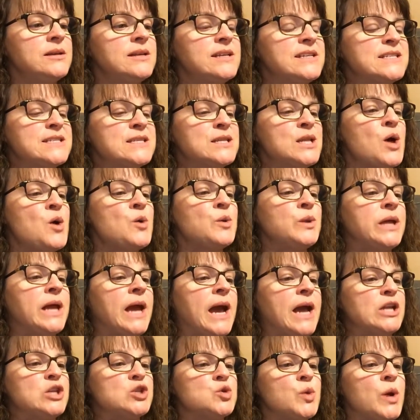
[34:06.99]
Slowly,
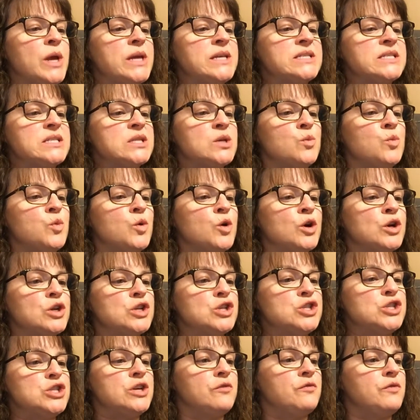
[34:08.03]
I trace the word
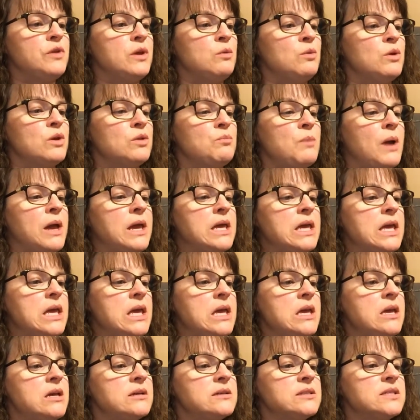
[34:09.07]
Jiffy with my
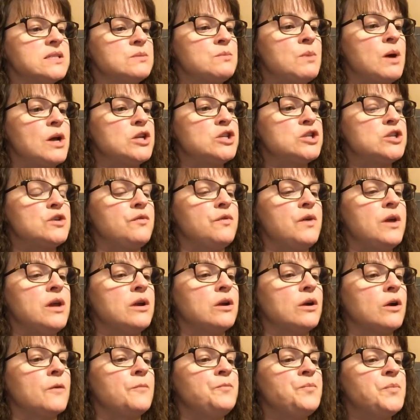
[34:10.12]
ink-smudged
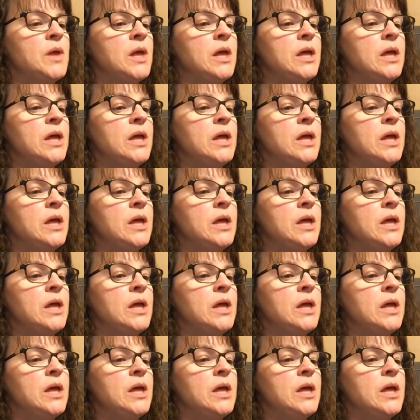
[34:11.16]
finger